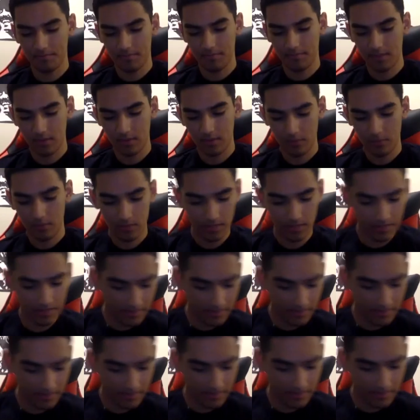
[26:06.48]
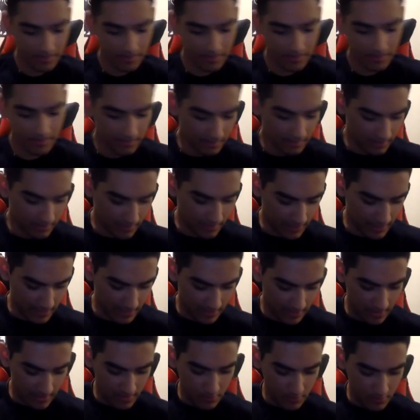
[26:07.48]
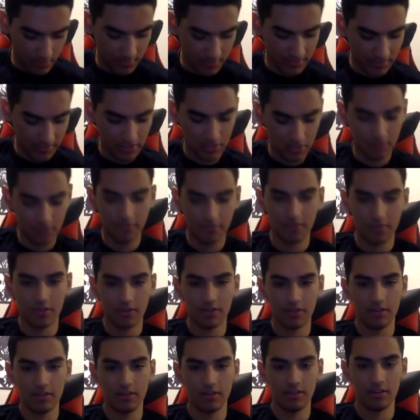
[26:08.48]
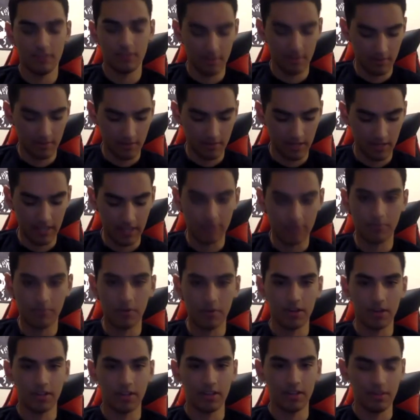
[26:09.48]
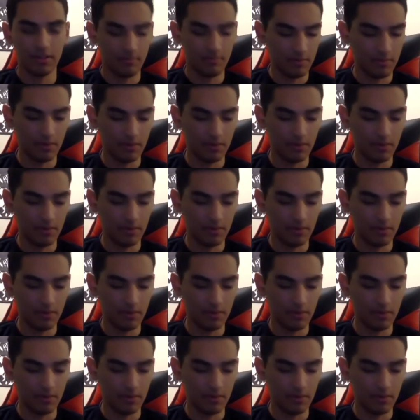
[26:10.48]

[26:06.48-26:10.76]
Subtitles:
What is like the procedure for like parking the boat?